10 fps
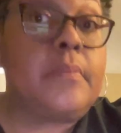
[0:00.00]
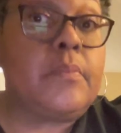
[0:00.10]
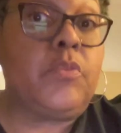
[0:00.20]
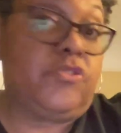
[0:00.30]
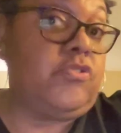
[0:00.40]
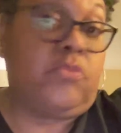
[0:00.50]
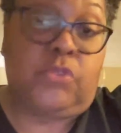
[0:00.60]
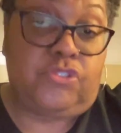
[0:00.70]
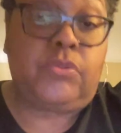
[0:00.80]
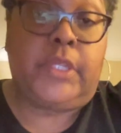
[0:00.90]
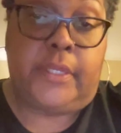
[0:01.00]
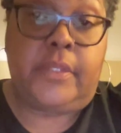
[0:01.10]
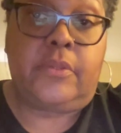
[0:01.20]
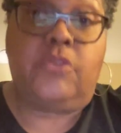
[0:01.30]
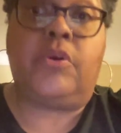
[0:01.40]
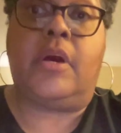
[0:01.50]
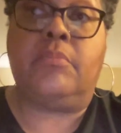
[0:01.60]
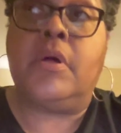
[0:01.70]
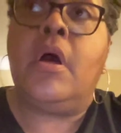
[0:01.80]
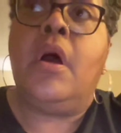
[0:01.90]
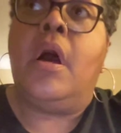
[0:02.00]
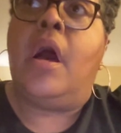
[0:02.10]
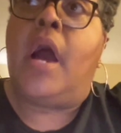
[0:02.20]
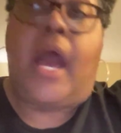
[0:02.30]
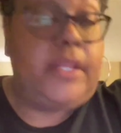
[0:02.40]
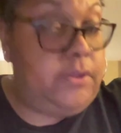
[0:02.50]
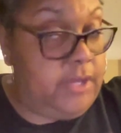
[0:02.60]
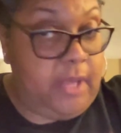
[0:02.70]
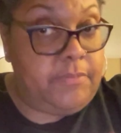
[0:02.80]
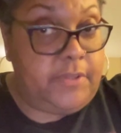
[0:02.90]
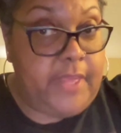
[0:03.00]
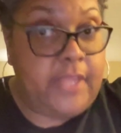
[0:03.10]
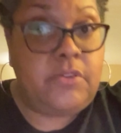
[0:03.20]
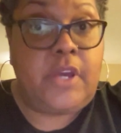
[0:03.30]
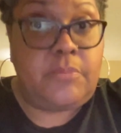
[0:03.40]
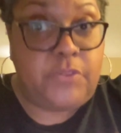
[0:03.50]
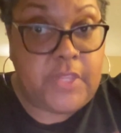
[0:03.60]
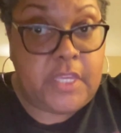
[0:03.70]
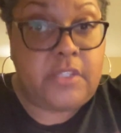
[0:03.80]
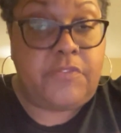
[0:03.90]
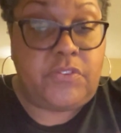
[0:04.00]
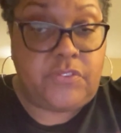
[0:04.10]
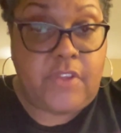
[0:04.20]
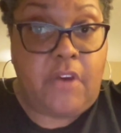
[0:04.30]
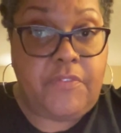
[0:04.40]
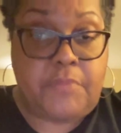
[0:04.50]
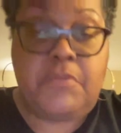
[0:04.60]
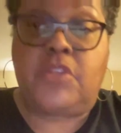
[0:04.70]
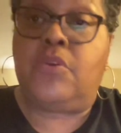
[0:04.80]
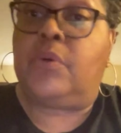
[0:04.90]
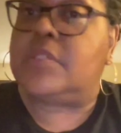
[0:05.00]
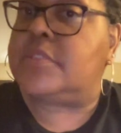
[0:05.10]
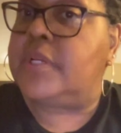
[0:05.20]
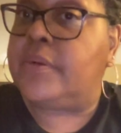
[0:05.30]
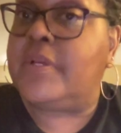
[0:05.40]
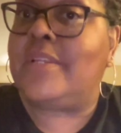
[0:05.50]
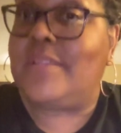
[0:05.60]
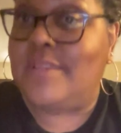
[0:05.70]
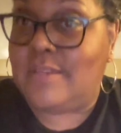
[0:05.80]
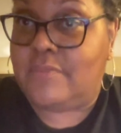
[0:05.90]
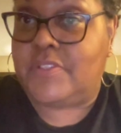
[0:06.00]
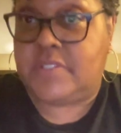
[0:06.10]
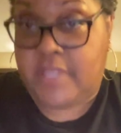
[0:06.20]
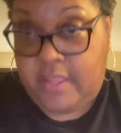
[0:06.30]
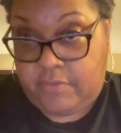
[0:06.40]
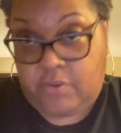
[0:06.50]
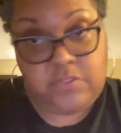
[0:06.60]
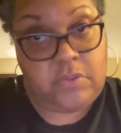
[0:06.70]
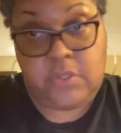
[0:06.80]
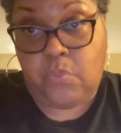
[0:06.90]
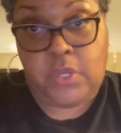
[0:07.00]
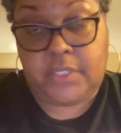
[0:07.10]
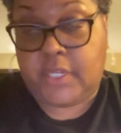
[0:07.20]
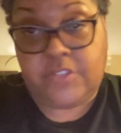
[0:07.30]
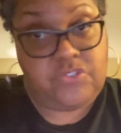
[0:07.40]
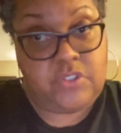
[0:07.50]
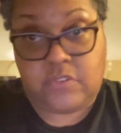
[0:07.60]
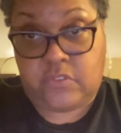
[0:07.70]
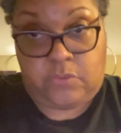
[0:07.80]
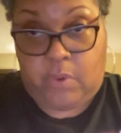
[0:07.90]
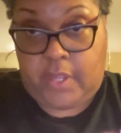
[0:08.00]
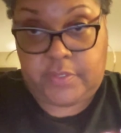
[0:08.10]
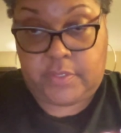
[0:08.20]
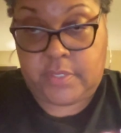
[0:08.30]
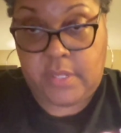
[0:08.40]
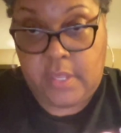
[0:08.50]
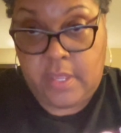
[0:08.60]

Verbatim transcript: which is what you need. You come. How do you come to that? You come to the end of yourself, admit you're a sinner in need of a Savior. There's only one, and that's Jesus Christ